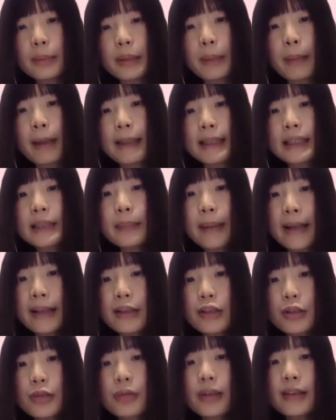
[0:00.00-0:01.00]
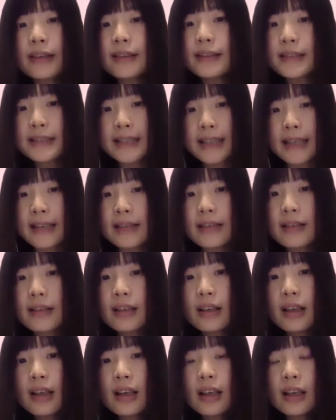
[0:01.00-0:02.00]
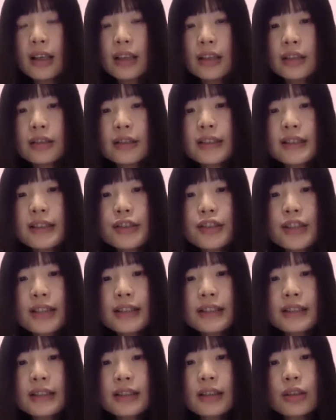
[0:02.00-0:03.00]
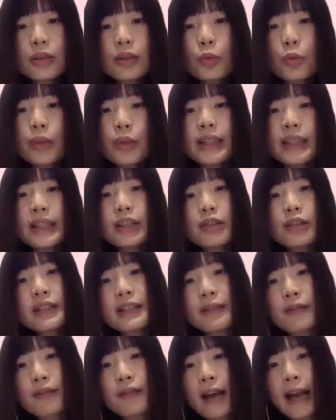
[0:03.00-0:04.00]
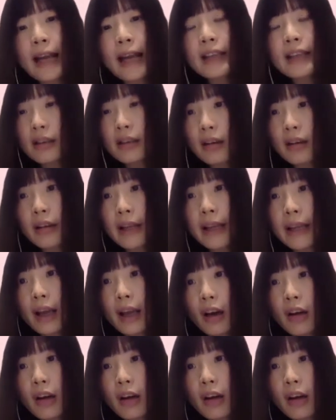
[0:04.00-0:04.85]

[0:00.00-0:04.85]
participant to understand. So it's just we need to divide all